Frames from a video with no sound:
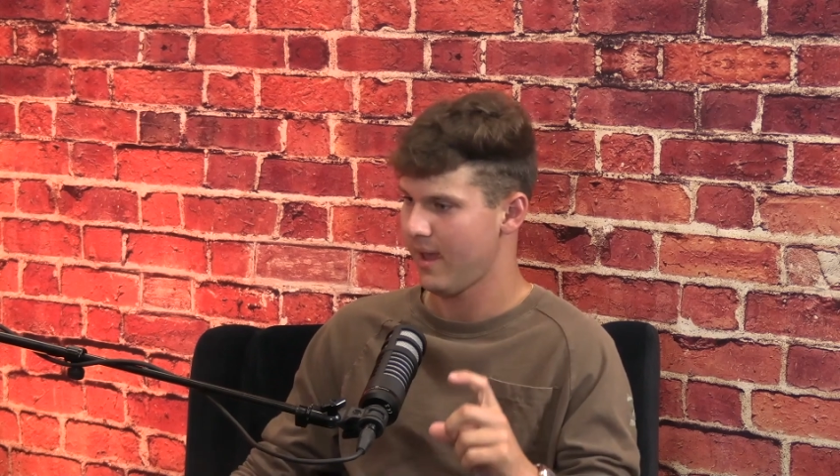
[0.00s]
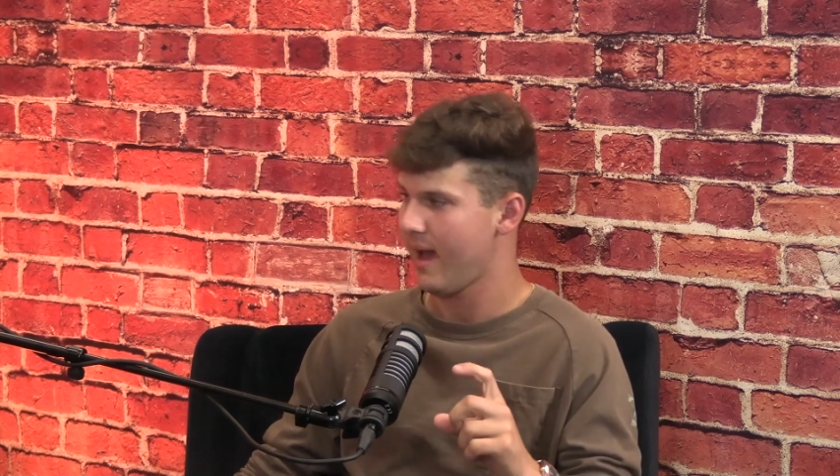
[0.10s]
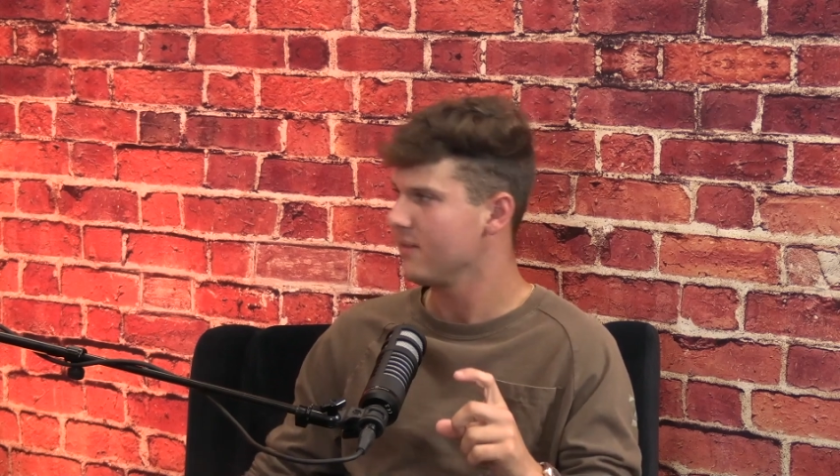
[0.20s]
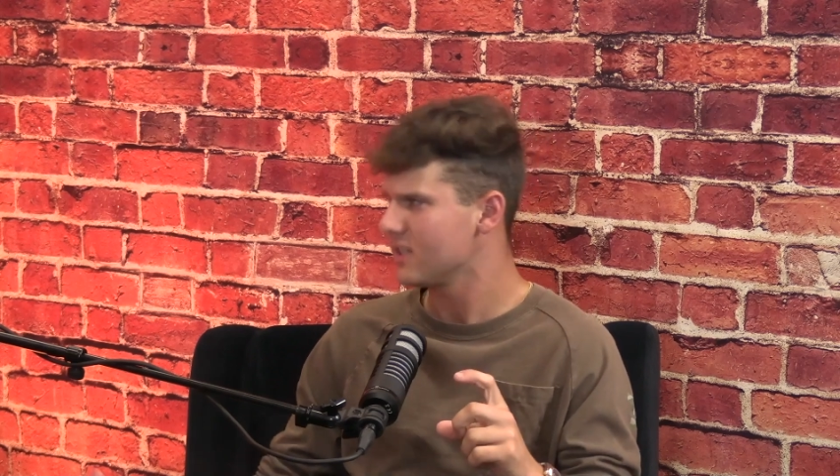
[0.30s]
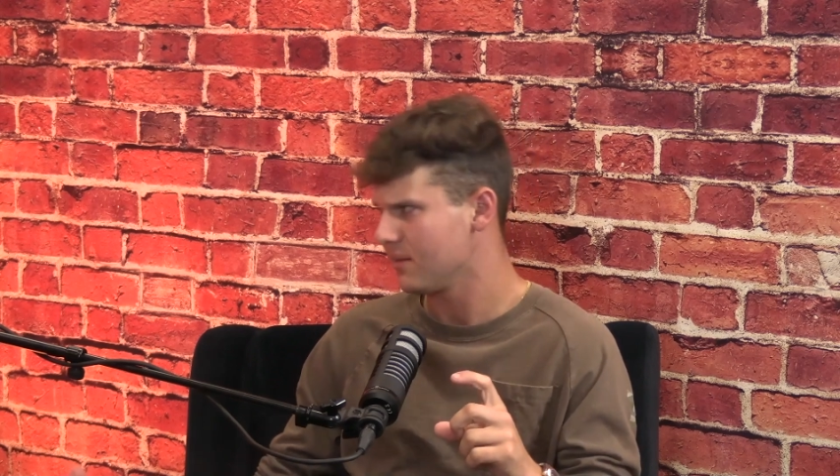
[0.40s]

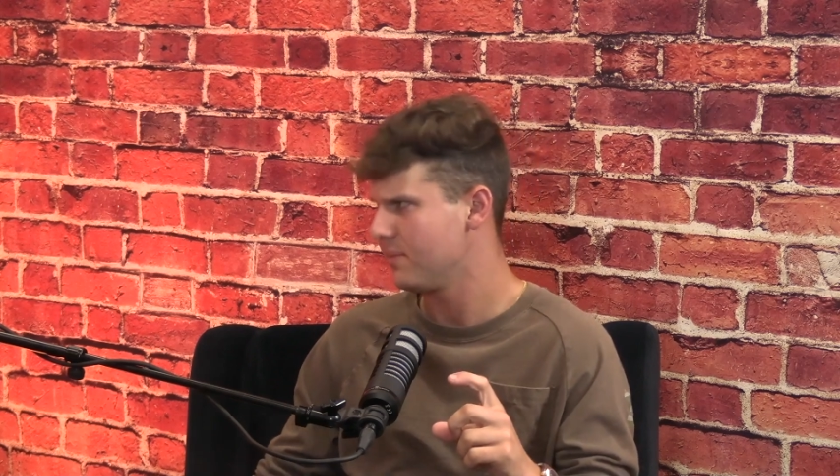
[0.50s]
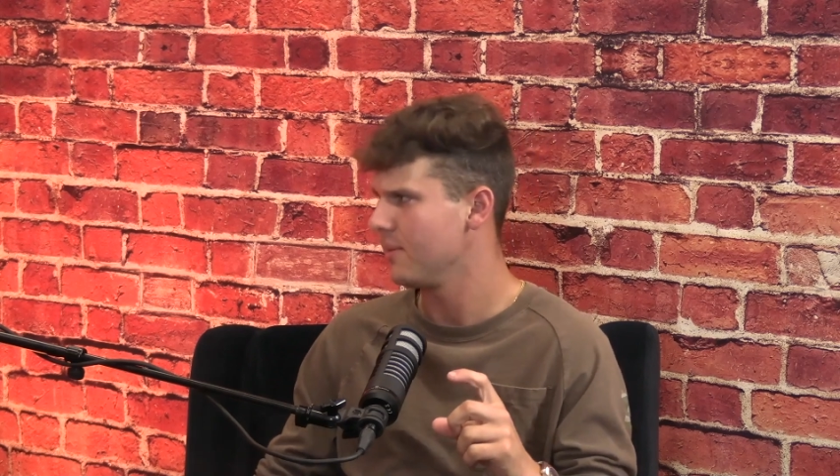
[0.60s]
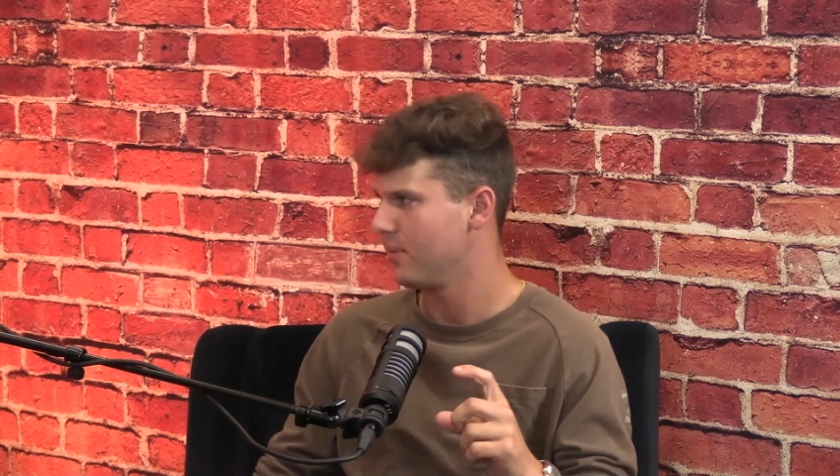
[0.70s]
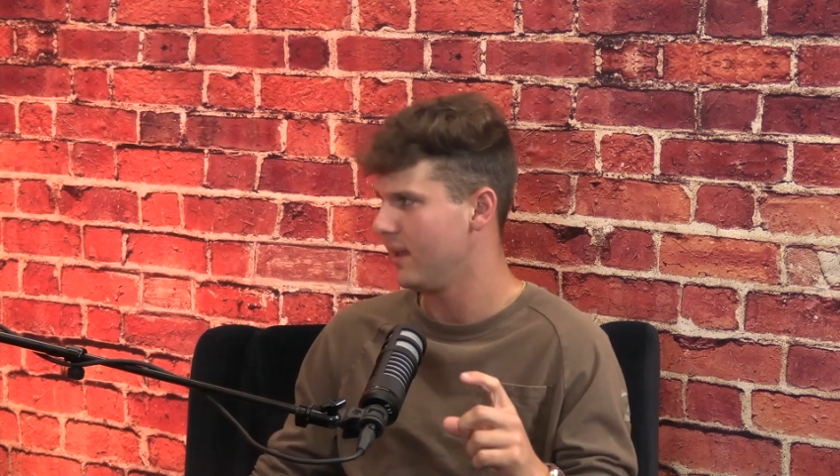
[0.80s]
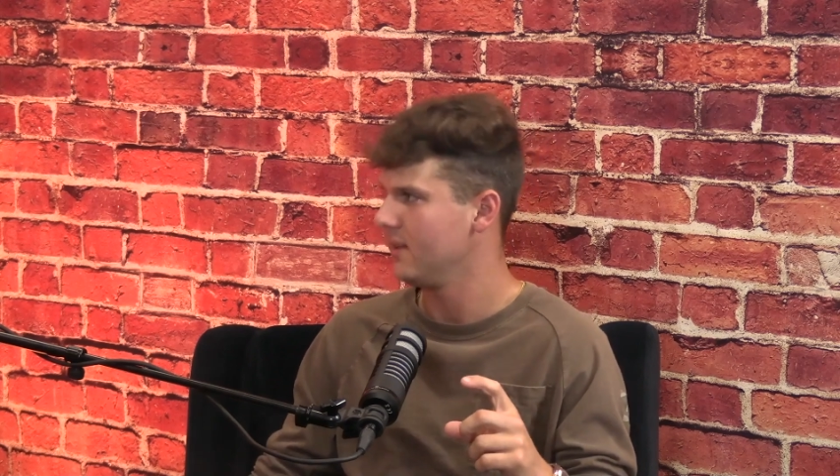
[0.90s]
have some
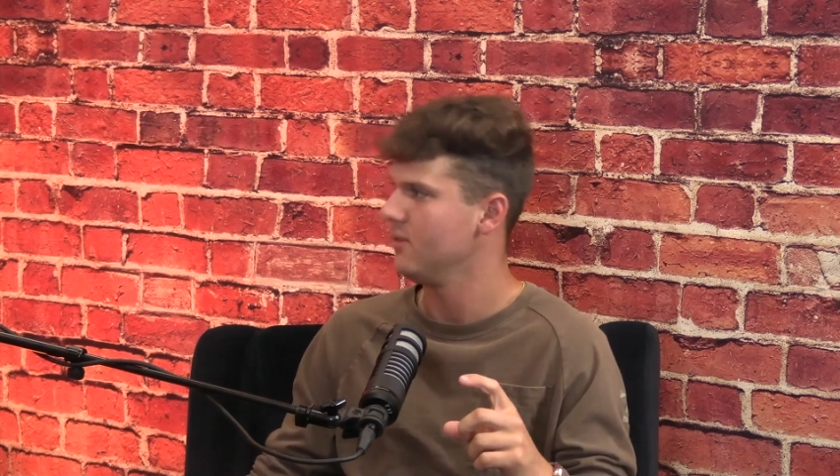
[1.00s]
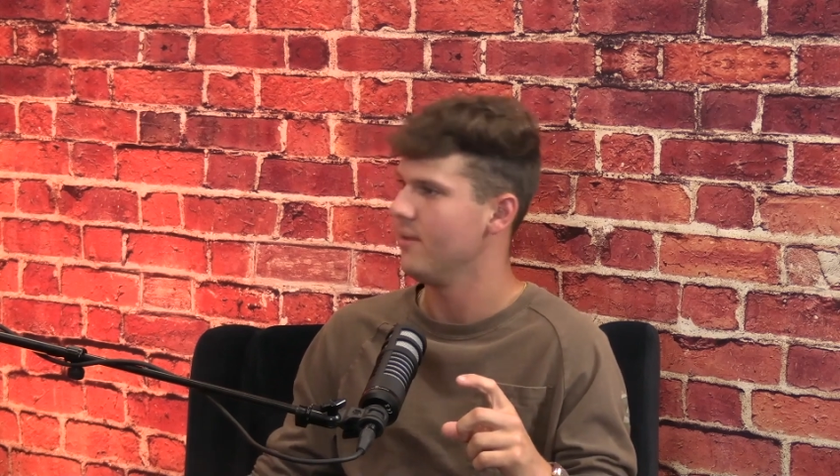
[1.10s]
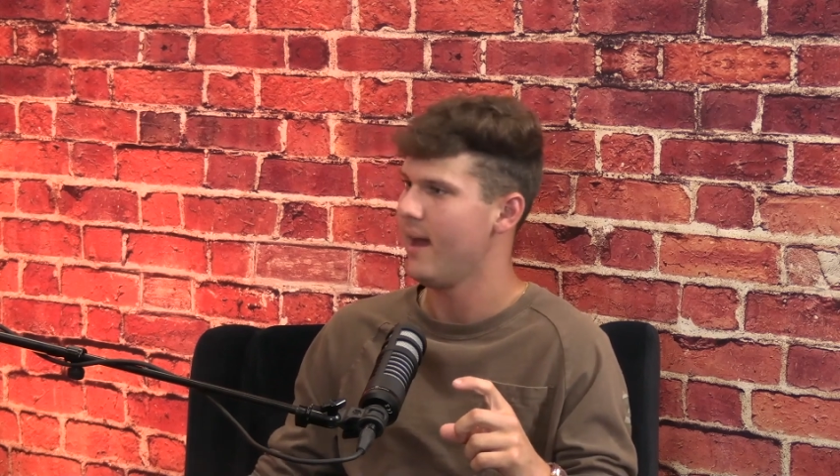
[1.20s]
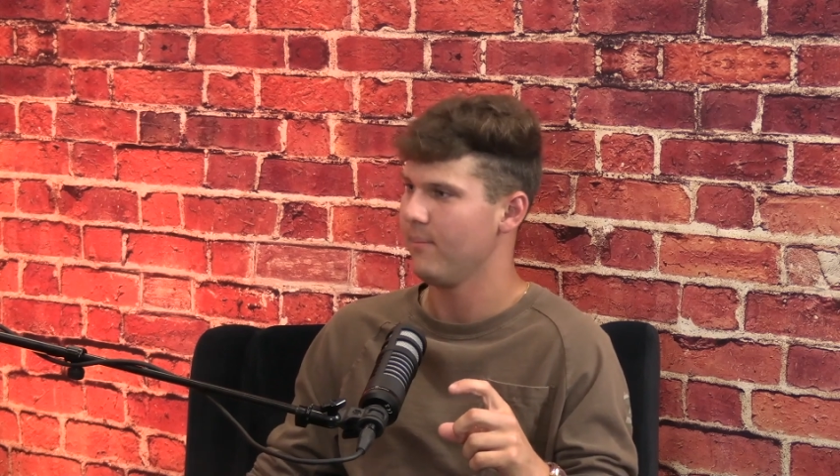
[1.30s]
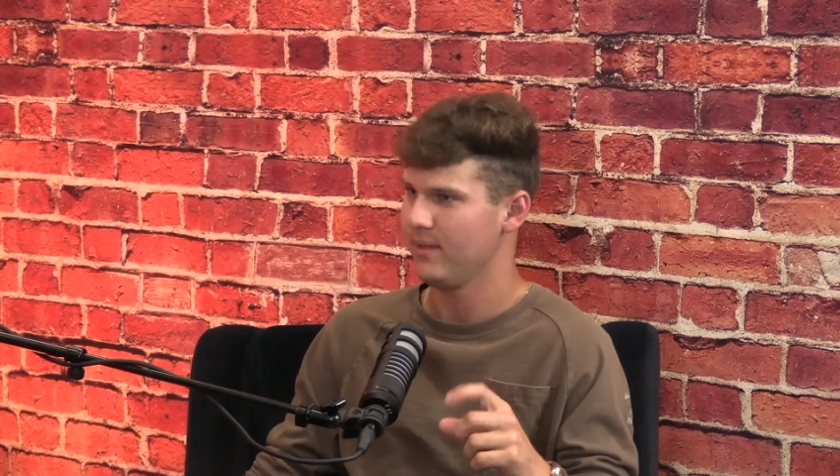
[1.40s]
people that do that.